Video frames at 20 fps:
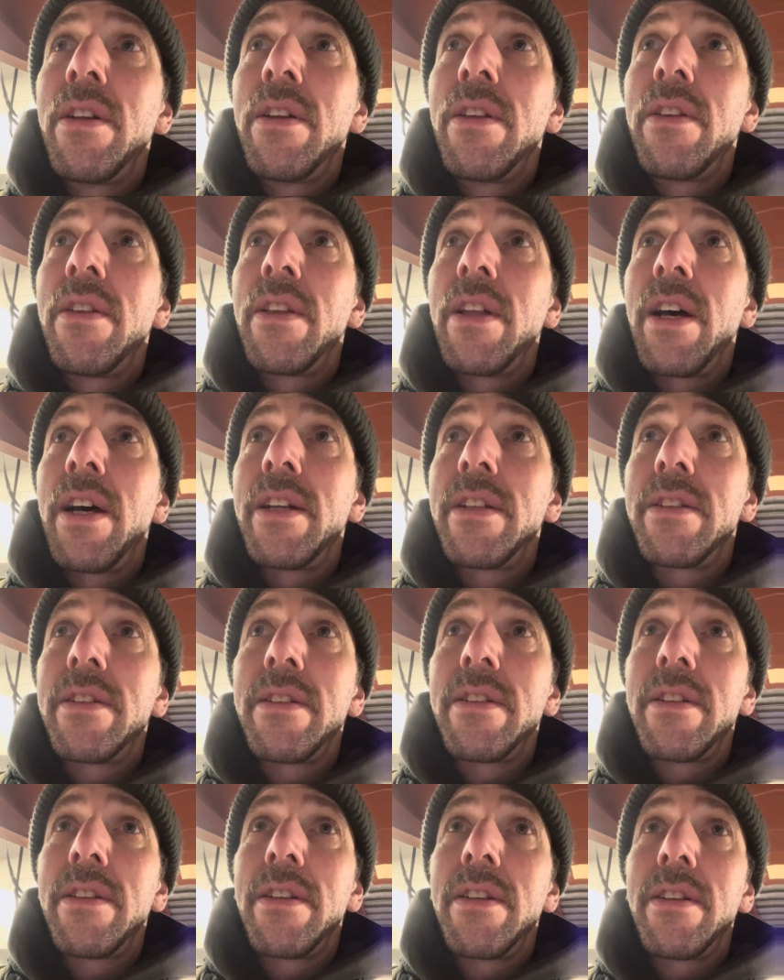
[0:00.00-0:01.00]
that
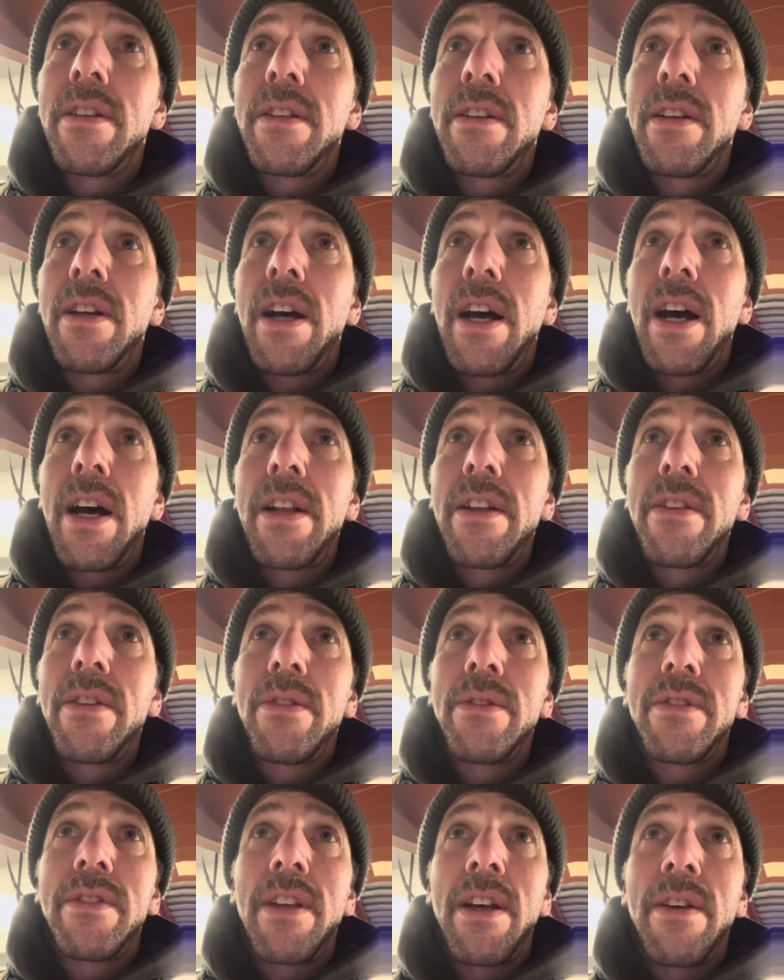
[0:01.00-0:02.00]
out of
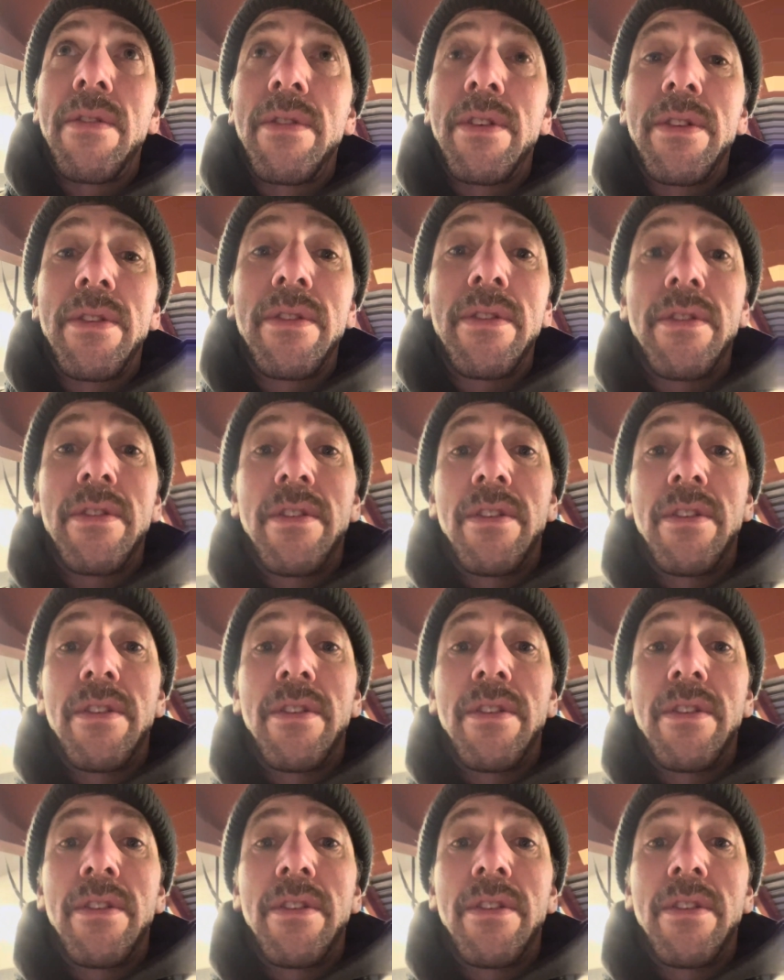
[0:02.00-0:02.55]
those seven,